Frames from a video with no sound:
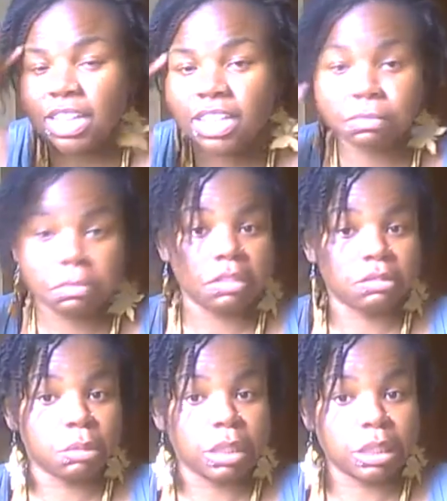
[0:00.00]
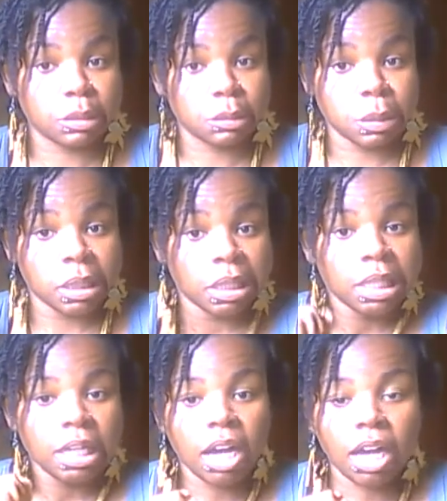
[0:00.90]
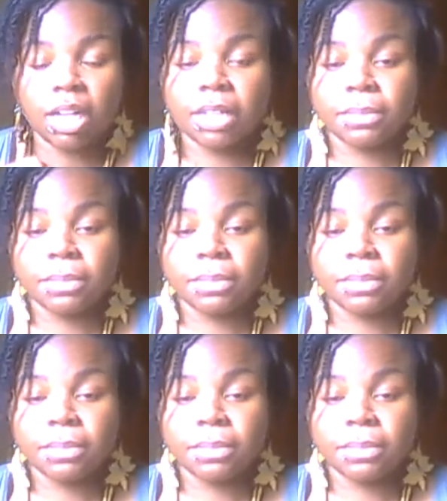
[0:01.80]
and this one is 22. So